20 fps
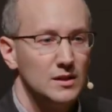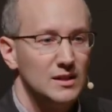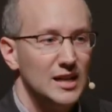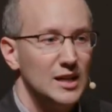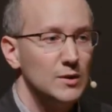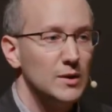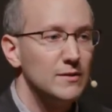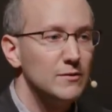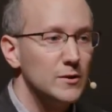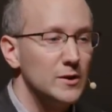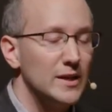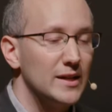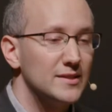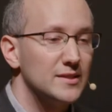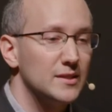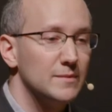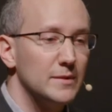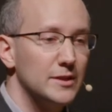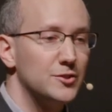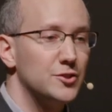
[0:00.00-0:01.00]
However, as
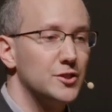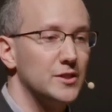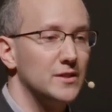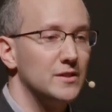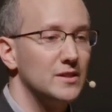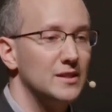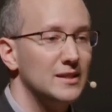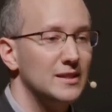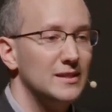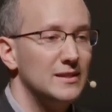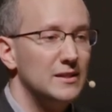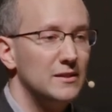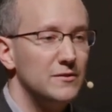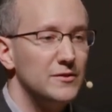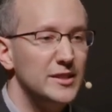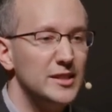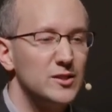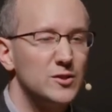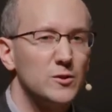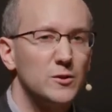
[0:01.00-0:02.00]
I mentioned,
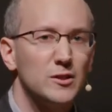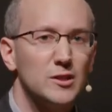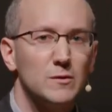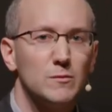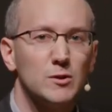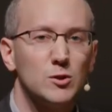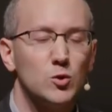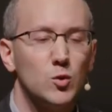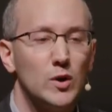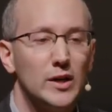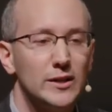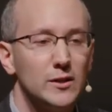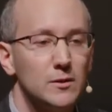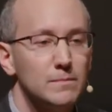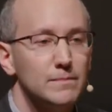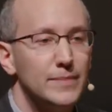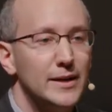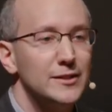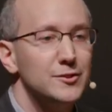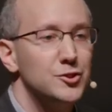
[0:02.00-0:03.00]
these are going to require
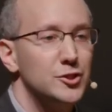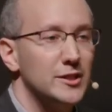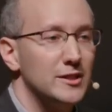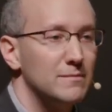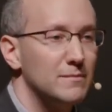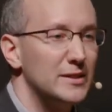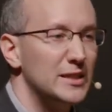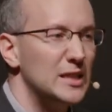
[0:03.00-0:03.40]
budget. My